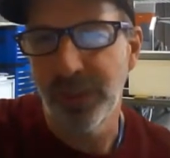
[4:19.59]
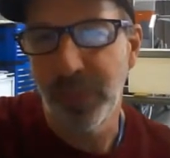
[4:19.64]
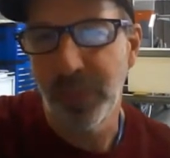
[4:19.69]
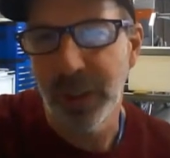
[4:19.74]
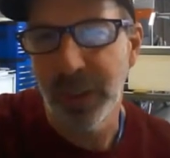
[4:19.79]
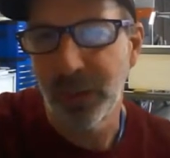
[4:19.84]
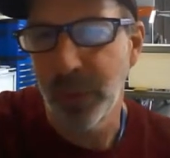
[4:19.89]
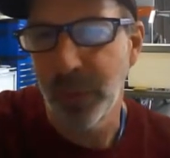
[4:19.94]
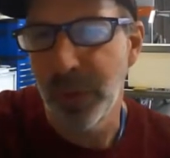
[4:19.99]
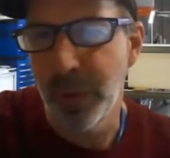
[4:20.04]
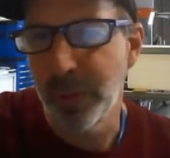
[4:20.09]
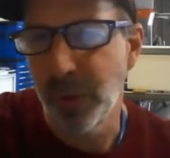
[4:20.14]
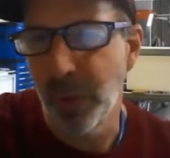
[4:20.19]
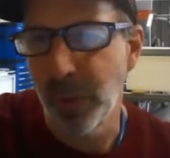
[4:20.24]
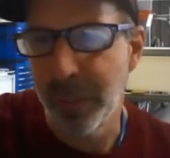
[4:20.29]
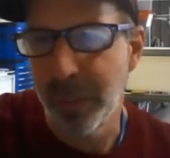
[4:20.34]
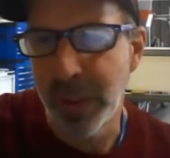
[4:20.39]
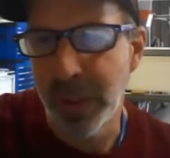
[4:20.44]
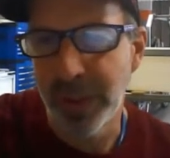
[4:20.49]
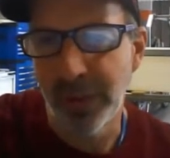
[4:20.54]
So basically we throw
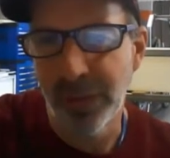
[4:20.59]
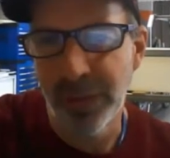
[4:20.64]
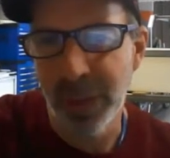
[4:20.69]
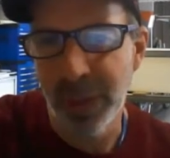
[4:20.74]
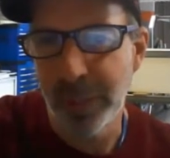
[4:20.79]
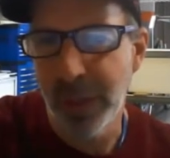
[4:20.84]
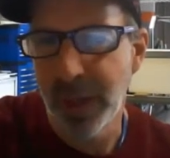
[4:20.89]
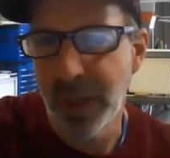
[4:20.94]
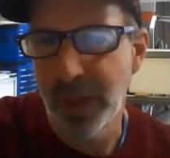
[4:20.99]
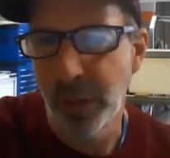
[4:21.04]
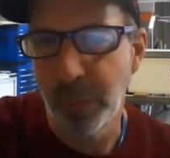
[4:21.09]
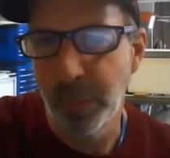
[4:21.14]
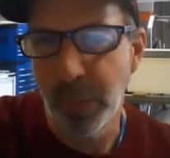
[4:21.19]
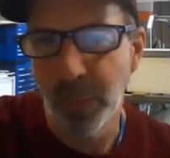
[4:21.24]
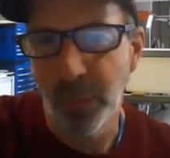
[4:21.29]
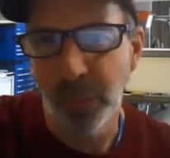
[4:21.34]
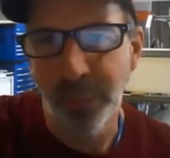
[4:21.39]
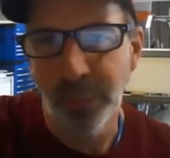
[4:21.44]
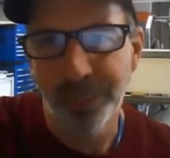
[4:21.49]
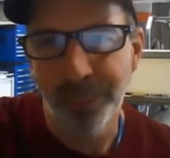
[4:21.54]
them into the deep end of the
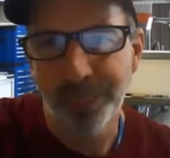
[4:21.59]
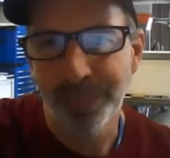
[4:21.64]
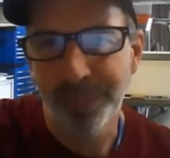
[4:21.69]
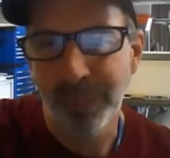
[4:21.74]
pool,